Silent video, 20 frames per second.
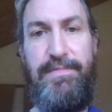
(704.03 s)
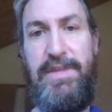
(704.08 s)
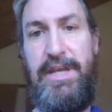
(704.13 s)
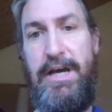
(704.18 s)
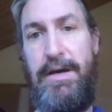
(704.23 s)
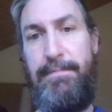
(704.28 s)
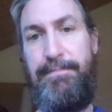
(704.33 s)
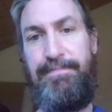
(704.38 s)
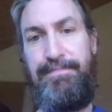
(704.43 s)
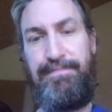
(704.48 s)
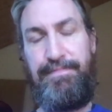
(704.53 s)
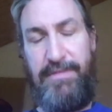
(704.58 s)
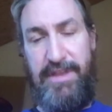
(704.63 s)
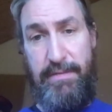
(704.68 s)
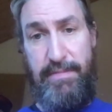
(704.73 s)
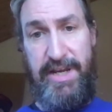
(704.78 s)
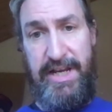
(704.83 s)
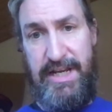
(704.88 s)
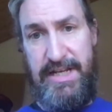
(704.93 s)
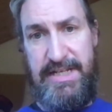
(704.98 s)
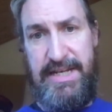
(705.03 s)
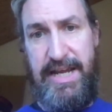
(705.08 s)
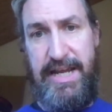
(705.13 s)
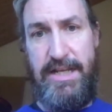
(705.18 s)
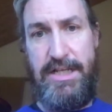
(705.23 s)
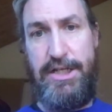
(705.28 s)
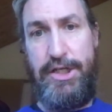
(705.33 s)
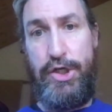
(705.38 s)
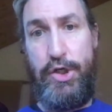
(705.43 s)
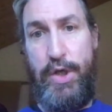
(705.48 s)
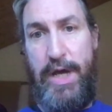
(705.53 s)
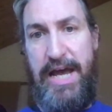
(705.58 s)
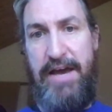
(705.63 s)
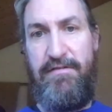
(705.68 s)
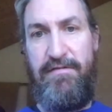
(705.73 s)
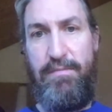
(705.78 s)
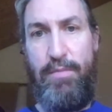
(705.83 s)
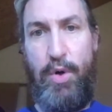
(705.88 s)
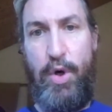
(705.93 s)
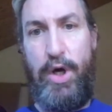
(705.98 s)
Now, the bigger states do
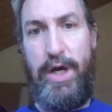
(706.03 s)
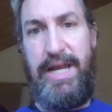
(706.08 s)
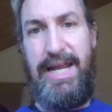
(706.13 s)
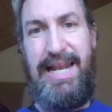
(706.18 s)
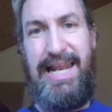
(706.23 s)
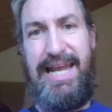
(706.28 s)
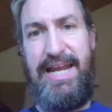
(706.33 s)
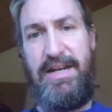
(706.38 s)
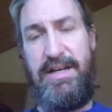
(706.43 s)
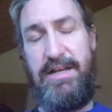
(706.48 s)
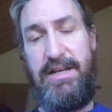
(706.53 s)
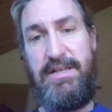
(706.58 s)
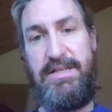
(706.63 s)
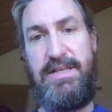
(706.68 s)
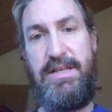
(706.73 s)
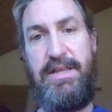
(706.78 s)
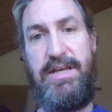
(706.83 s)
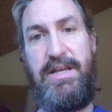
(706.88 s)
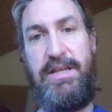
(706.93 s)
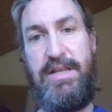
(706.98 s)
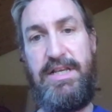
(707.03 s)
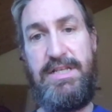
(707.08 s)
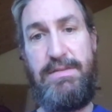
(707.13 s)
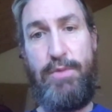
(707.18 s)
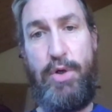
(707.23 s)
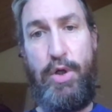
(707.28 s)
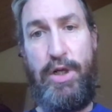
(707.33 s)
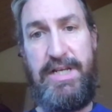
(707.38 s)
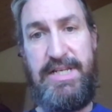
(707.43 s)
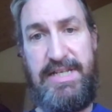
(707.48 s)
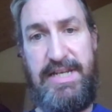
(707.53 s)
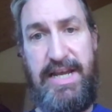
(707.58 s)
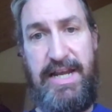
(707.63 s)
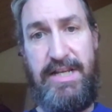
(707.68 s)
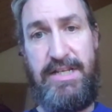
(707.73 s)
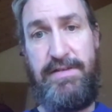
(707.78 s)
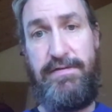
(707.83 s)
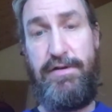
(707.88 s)
have more electors than the smaller states.